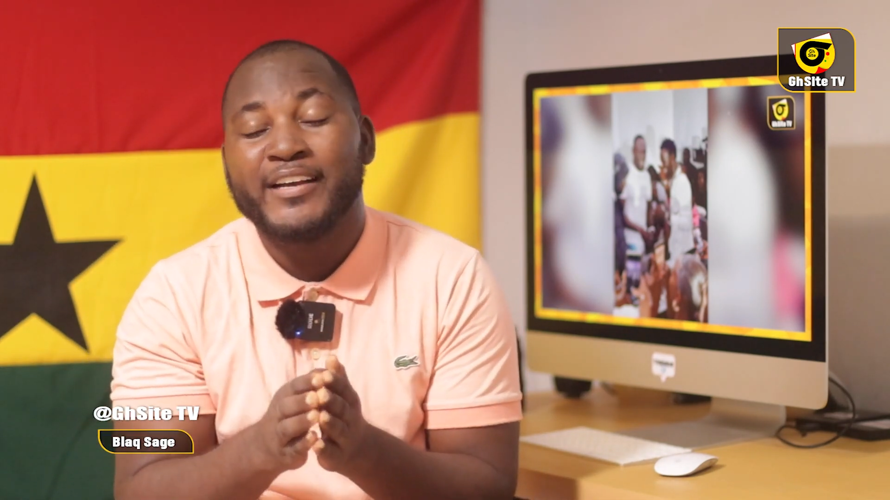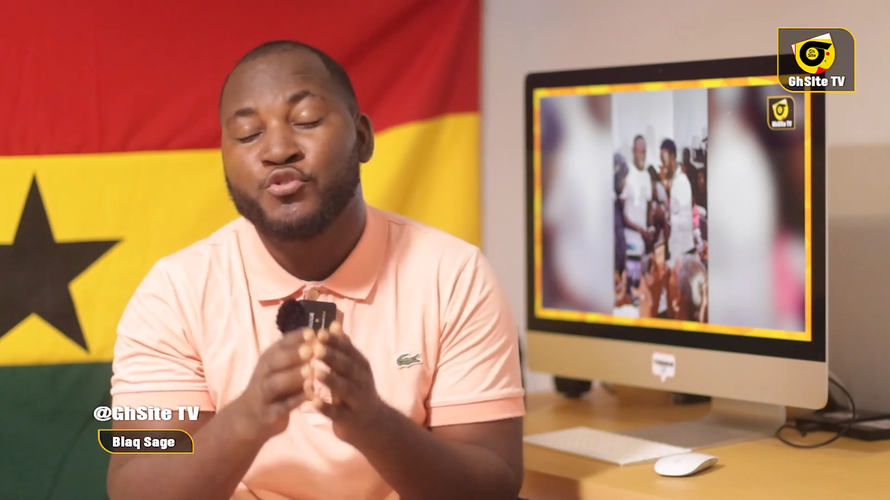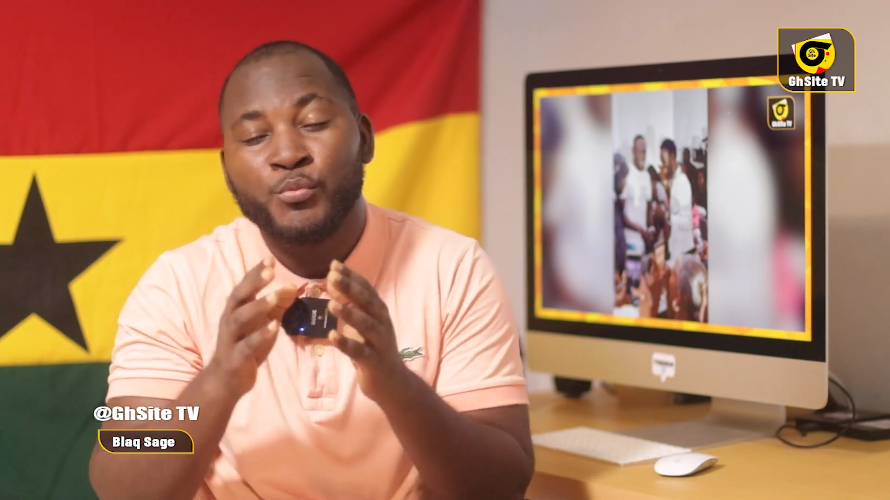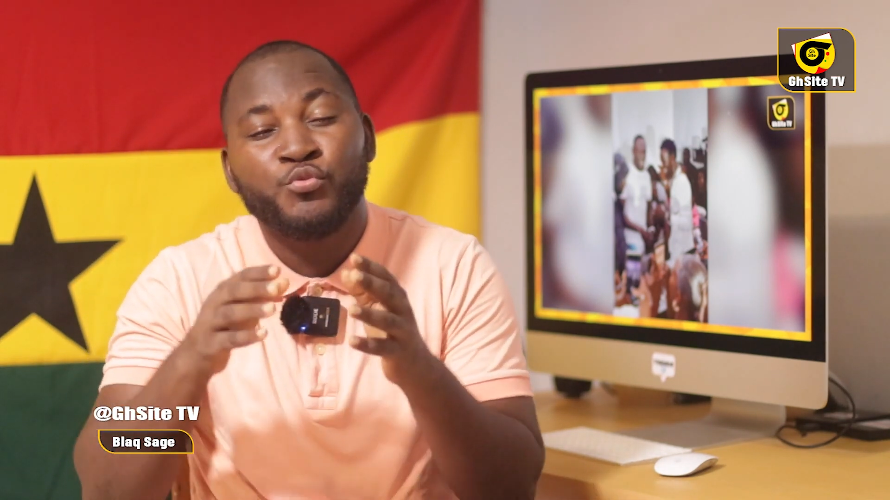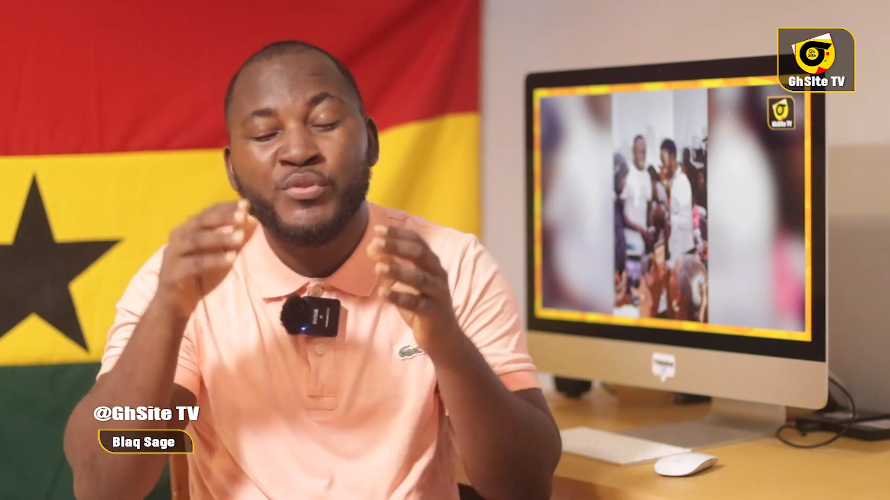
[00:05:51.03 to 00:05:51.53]

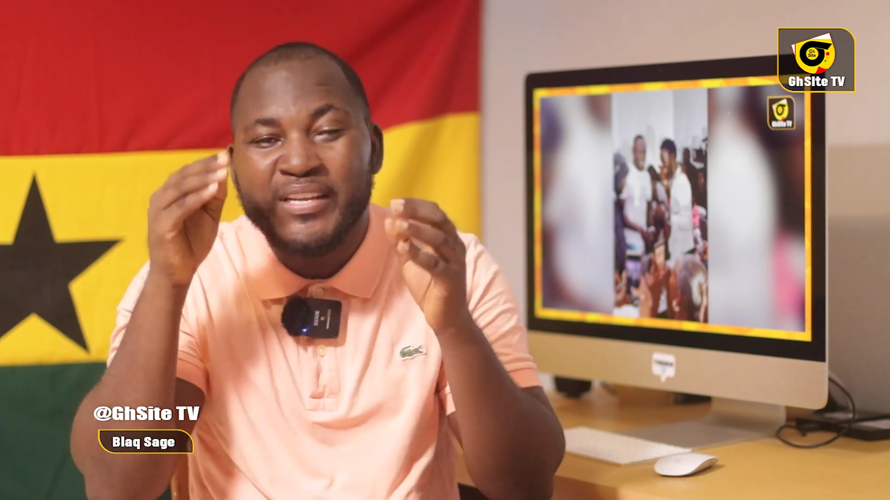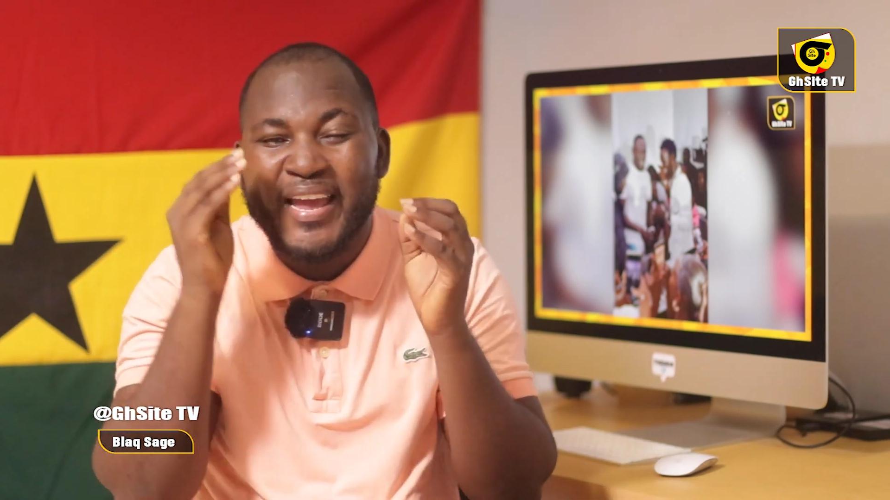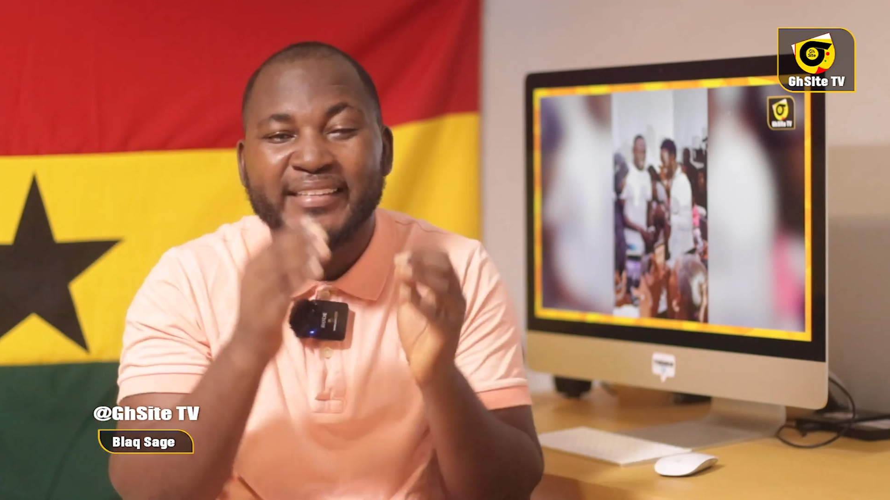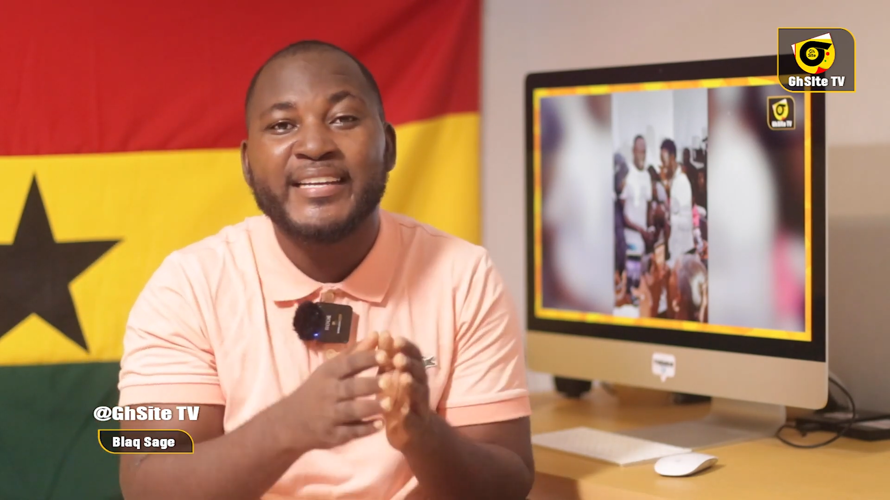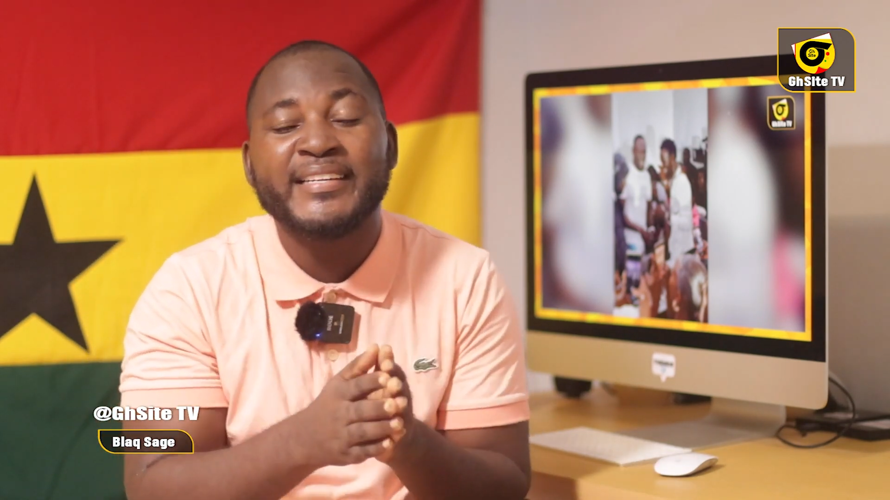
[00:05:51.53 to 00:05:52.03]
Some to
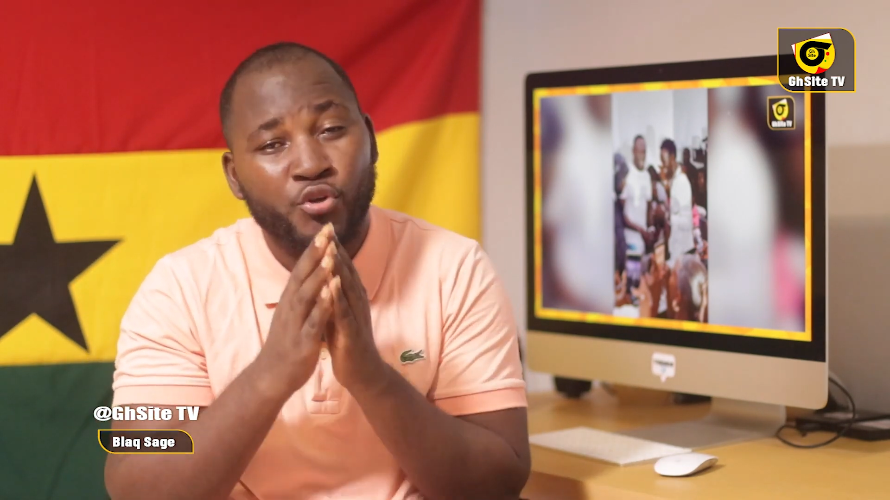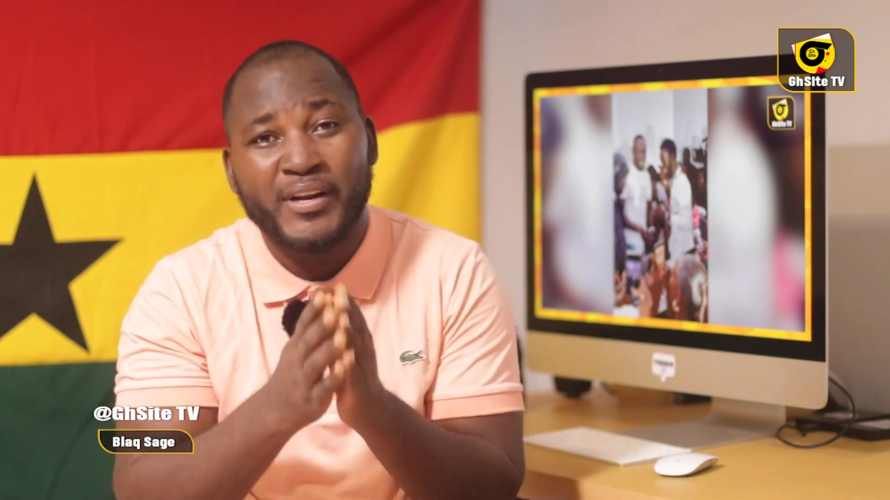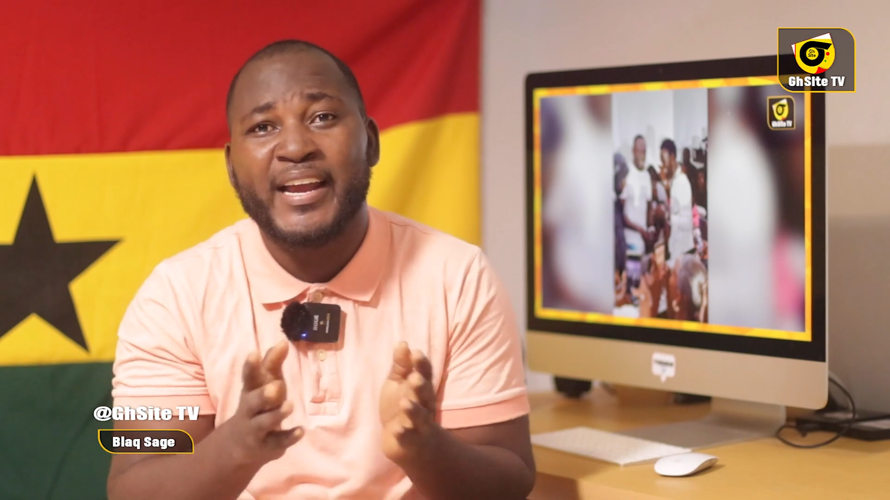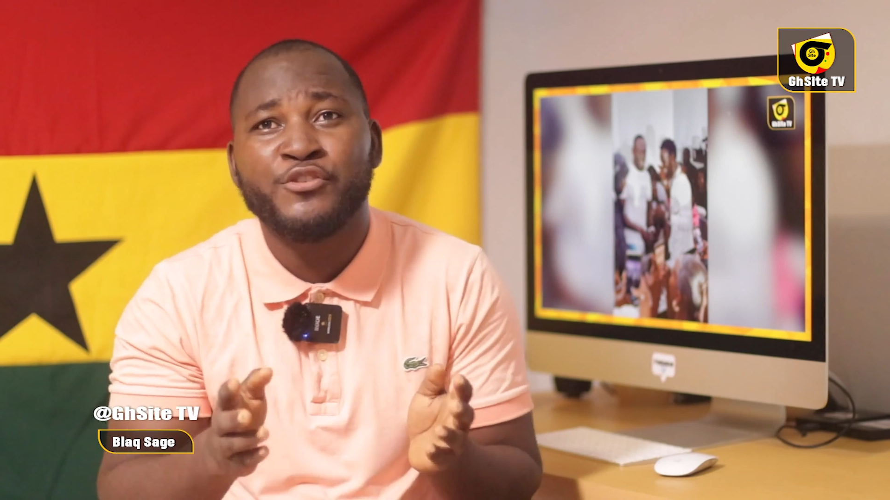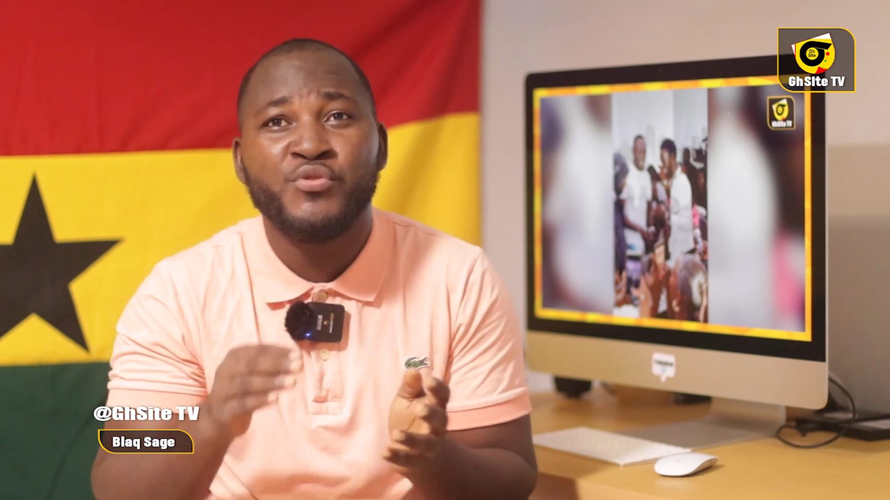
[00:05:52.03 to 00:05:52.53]
they enter
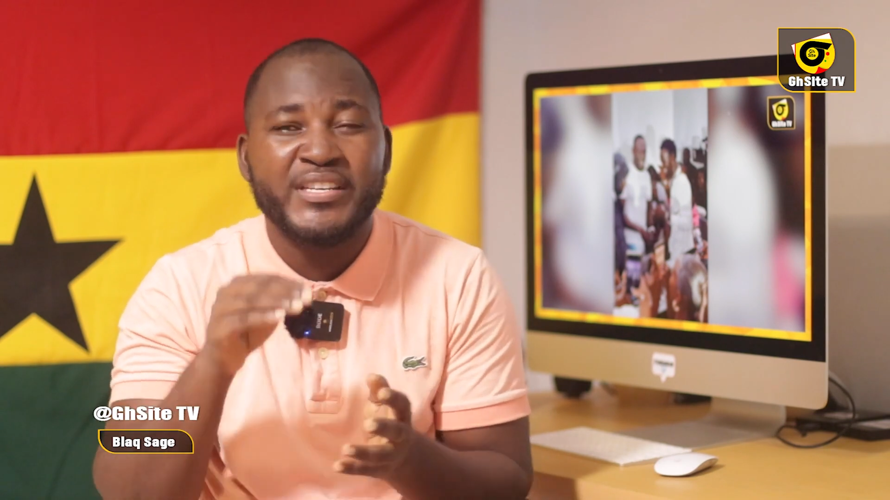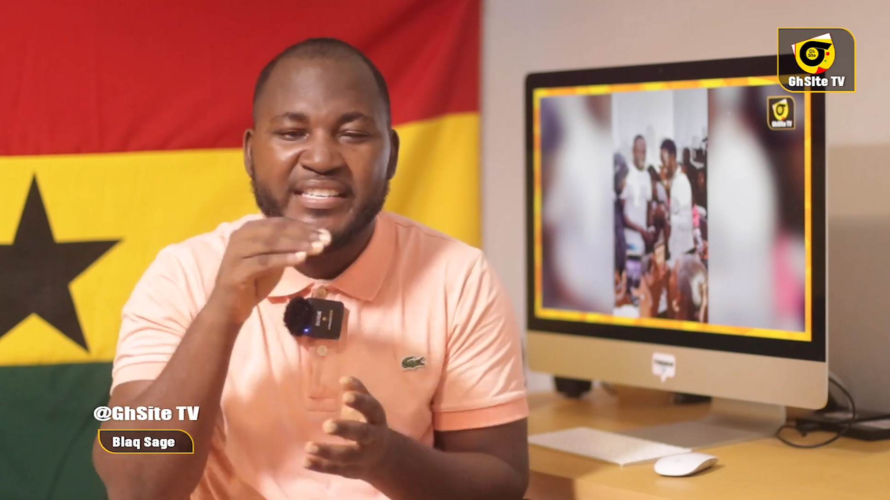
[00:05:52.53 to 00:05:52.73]
Jordan Ayew